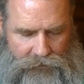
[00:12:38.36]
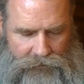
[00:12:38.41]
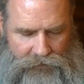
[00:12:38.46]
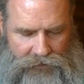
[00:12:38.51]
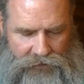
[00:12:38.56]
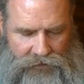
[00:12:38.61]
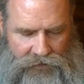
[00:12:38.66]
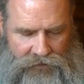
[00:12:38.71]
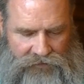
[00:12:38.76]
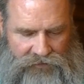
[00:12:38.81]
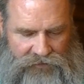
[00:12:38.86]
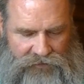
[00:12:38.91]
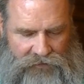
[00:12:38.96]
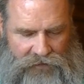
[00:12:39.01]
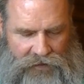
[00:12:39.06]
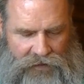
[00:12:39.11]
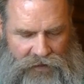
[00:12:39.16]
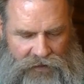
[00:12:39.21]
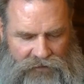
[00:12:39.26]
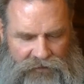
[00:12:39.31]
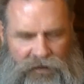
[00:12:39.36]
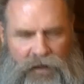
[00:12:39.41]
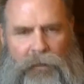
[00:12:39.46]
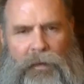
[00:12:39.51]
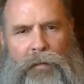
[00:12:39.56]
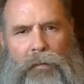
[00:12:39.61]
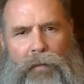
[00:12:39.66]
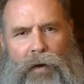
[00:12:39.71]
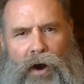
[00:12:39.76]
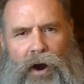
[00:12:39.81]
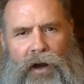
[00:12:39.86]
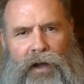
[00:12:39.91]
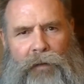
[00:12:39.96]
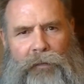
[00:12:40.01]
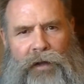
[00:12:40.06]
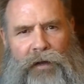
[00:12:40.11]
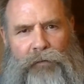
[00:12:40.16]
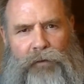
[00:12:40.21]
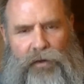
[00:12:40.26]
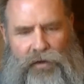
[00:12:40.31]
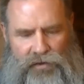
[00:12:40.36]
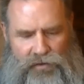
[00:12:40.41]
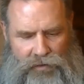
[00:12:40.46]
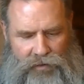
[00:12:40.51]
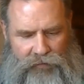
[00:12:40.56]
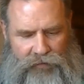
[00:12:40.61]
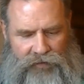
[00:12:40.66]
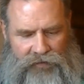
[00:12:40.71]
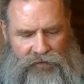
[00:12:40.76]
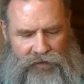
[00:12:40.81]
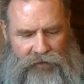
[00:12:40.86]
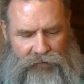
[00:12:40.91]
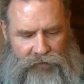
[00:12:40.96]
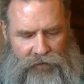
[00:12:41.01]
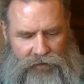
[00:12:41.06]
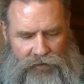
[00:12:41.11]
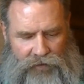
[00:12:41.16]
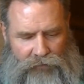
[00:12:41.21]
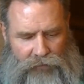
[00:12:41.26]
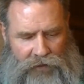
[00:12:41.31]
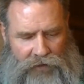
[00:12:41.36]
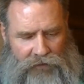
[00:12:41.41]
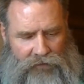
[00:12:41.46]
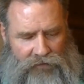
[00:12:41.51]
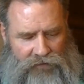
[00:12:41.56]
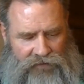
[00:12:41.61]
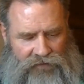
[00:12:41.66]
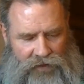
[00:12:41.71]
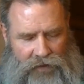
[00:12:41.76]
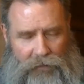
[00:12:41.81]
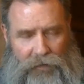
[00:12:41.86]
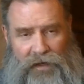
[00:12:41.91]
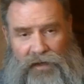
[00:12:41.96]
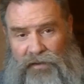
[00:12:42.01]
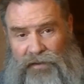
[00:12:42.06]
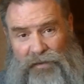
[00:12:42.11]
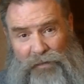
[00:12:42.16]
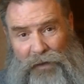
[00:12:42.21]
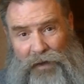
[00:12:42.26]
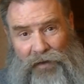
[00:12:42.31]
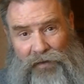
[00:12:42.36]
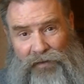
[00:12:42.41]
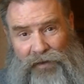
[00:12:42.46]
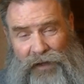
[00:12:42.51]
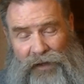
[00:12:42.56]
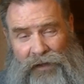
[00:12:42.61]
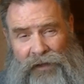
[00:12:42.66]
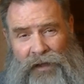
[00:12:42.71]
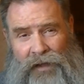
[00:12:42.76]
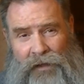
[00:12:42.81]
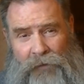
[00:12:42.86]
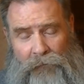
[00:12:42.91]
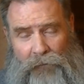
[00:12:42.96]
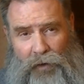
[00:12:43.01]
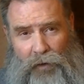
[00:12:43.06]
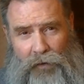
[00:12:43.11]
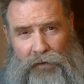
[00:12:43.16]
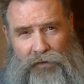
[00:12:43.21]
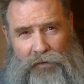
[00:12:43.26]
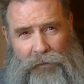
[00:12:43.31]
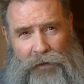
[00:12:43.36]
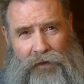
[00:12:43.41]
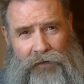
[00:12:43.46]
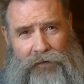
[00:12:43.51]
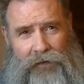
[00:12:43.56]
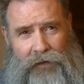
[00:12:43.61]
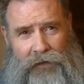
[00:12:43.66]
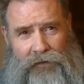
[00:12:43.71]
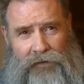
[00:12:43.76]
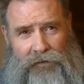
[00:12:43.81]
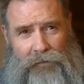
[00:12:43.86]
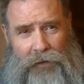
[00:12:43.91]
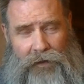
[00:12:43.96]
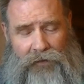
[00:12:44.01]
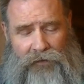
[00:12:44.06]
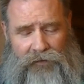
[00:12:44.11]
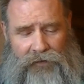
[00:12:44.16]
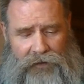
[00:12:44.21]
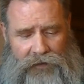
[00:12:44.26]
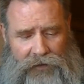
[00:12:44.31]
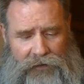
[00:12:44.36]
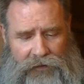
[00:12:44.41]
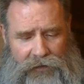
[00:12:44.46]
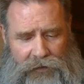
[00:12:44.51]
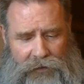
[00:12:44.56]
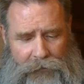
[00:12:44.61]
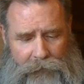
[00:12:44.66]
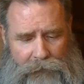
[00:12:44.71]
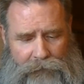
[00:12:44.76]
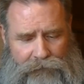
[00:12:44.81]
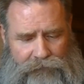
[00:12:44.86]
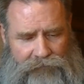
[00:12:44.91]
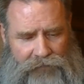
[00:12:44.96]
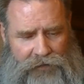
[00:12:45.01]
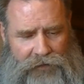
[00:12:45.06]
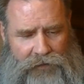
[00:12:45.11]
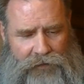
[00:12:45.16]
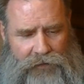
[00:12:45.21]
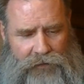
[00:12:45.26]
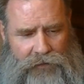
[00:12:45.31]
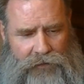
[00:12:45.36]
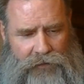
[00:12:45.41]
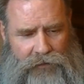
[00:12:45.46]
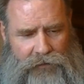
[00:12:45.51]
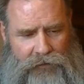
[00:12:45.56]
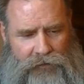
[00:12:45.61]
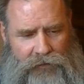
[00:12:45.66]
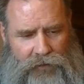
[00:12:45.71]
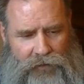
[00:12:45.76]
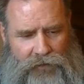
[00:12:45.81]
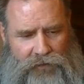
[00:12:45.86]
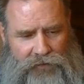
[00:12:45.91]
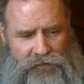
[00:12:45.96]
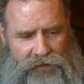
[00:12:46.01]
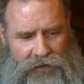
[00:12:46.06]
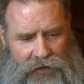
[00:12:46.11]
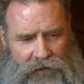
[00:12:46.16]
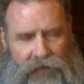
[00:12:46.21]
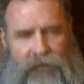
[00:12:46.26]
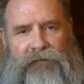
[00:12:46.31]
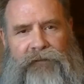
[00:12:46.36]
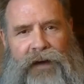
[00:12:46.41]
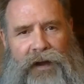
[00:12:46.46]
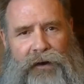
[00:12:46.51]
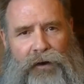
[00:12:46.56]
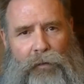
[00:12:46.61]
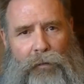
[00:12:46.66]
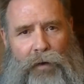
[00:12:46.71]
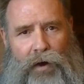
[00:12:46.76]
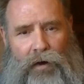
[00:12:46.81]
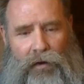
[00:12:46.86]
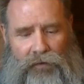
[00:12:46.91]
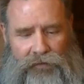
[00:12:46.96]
It's cinnamon bark. I'm not really sure if it's different than regular cinnamon. It smells like, what it smells like? It smells like those fireballs.